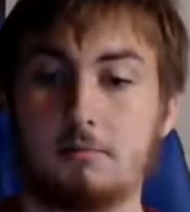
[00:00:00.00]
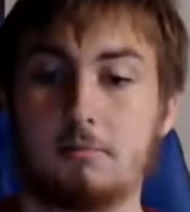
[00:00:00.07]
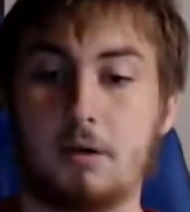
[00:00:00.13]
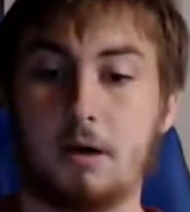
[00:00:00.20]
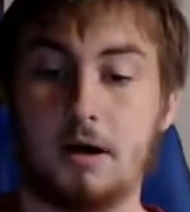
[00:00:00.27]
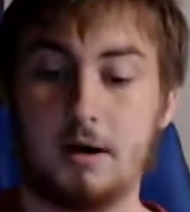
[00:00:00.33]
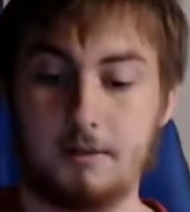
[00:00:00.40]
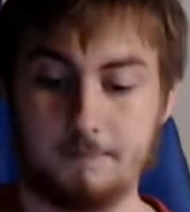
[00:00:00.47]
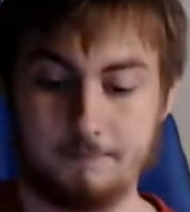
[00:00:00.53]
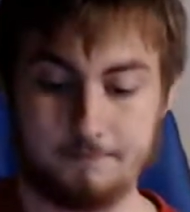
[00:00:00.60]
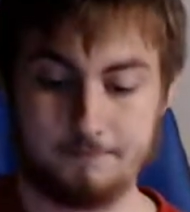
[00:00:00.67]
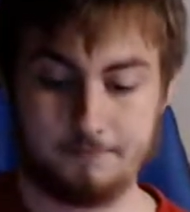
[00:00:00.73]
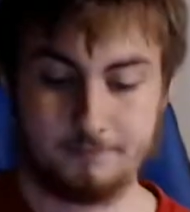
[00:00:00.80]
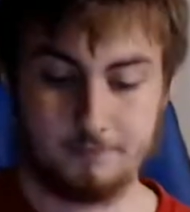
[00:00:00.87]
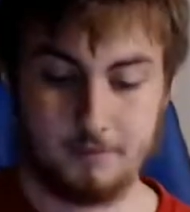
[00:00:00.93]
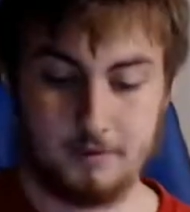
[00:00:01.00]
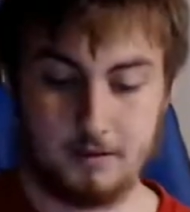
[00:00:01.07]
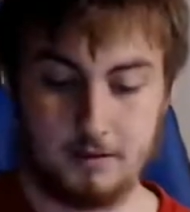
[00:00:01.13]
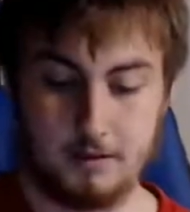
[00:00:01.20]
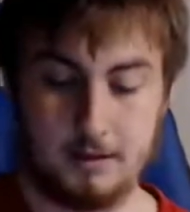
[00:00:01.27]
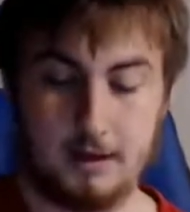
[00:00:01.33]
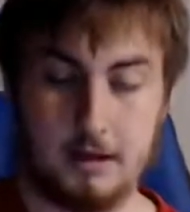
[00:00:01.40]
but
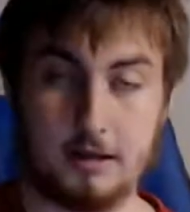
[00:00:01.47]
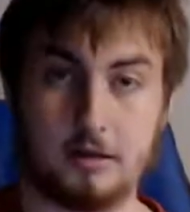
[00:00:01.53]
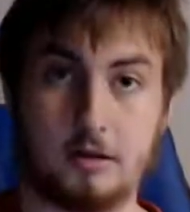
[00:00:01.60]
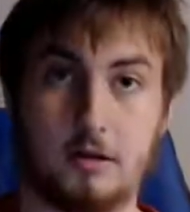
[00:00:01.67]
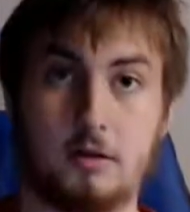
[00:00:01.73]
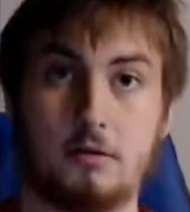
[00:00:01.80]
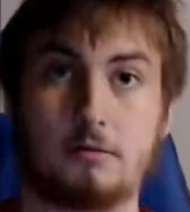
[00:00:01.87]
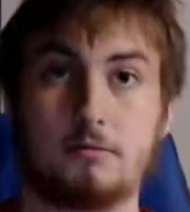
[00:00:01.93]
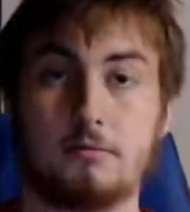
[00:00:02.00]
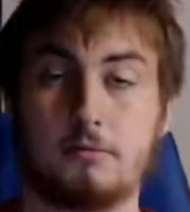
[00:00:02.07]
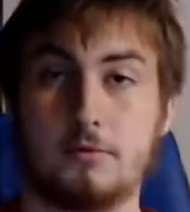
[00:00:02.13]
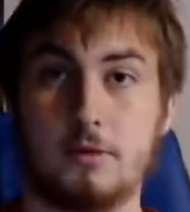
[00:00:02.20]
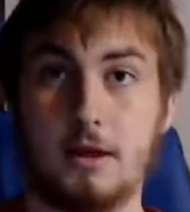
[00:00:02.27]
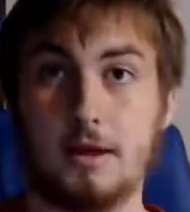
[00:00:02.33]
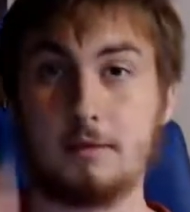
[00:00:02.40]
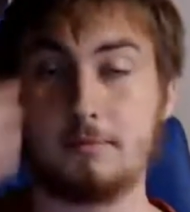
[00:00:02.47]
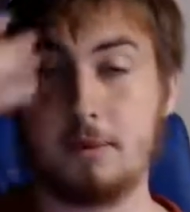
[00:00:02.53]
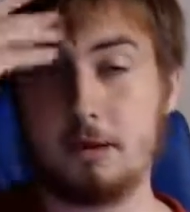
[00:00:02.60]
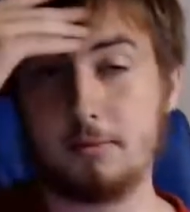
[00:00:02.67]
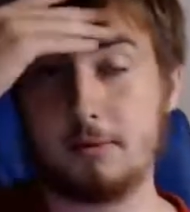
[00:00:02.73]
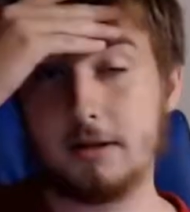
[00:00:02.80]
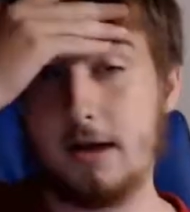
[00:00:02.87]
yeah, so you had
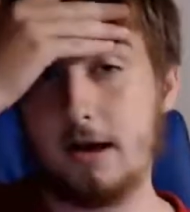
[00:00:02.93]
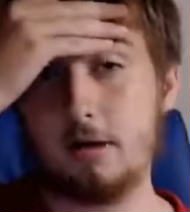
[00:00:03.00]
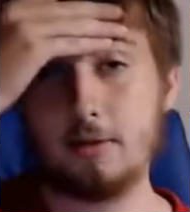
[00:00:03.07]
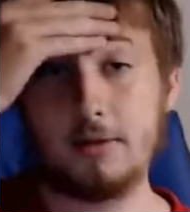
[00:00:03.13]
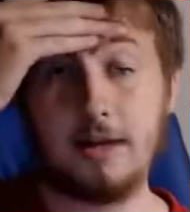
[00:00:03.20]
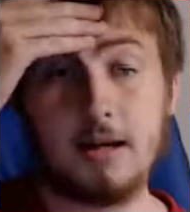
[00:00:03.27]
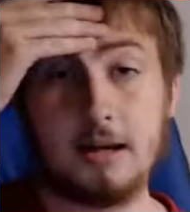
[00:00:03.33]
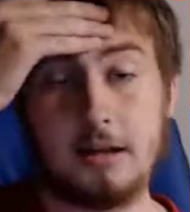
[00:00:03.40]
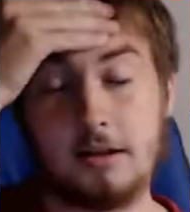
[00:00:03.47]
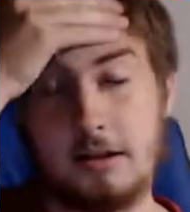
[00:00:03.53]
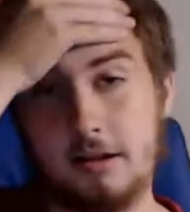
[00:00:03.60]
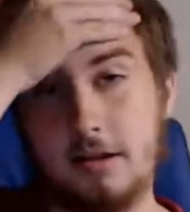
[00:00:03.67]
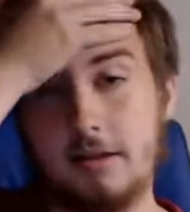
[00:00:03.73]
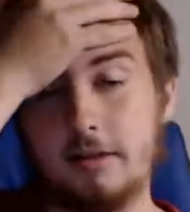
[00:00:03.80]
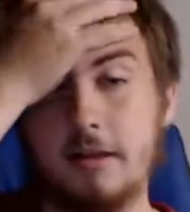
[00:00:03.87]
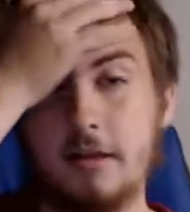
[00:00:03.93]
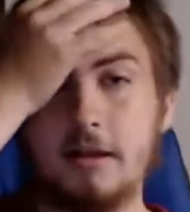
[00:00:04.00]
Mike McDowell with that incident.